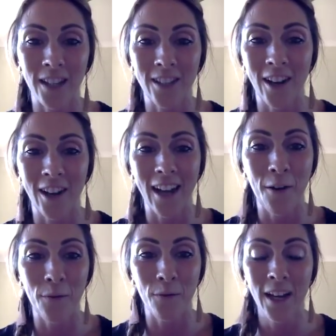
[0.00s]
And I
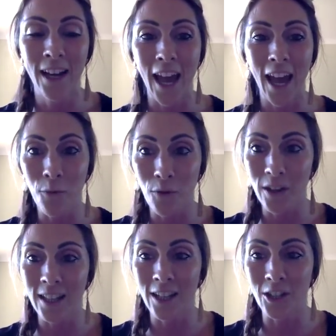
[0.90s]
love
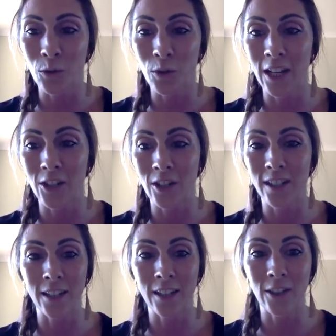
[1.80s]
everything that Jill teaches
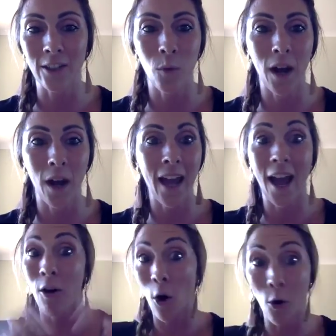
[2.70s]
us along the way.
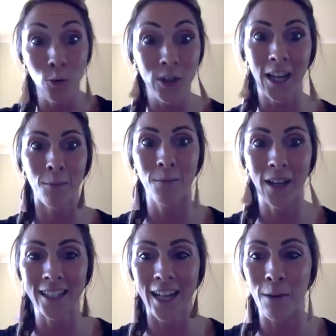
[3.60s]
Our whole team
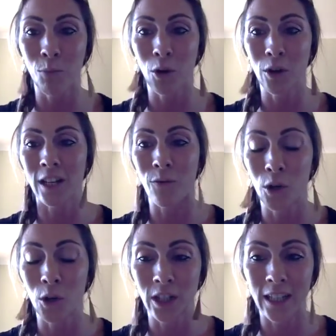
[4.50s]
in Team Positive,
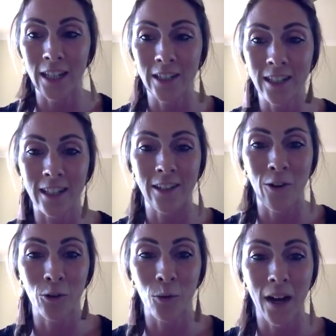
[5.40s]
what she teaches us
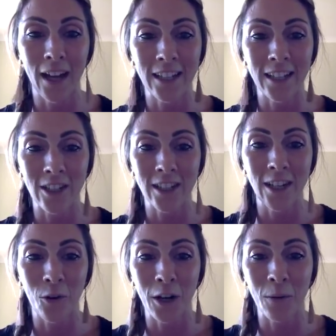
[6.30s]
along the way is just
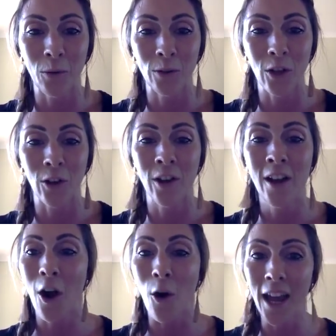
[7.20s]
incredible. And so
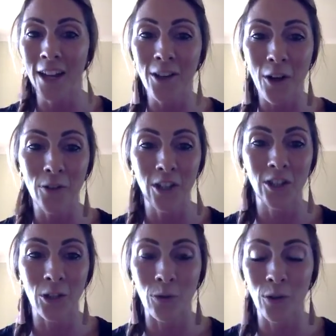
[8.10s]
I'll hand it over to
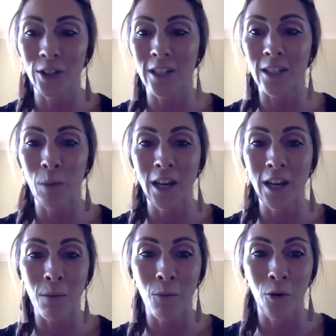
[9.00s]
Jill to speak a
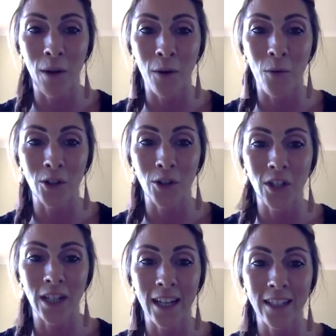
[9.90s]
bit more about what
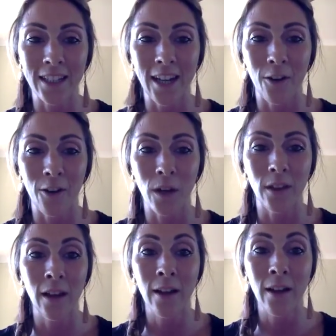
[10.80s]
she has done
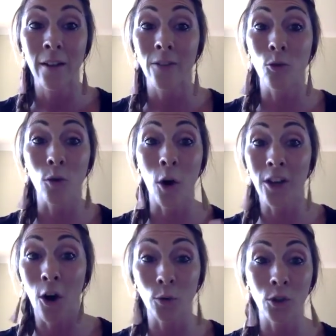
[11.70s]
with growing
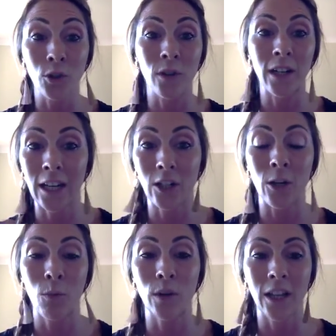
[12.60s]
culture and
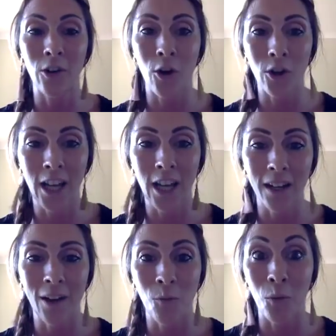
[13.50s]
leadership within her
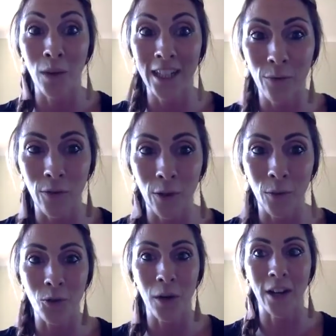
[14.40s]
team and what we did for
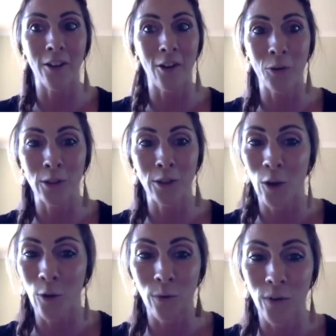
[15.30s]
the retreat. God, it
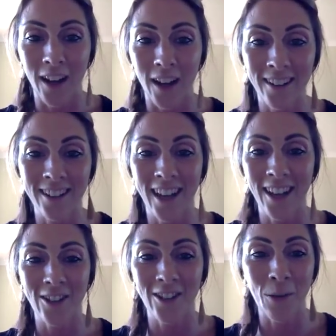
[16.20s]
was so fun.
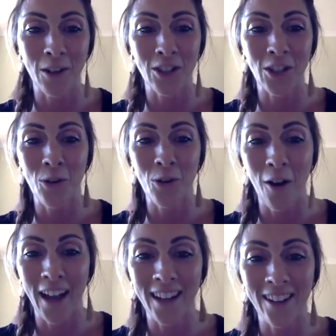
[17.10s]
Thank you so much, Jill.
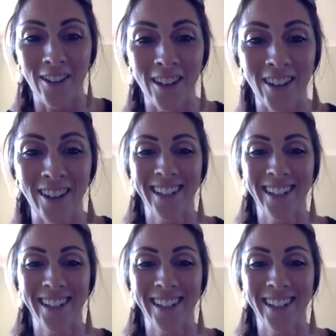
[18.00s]
I'll hand it over to you.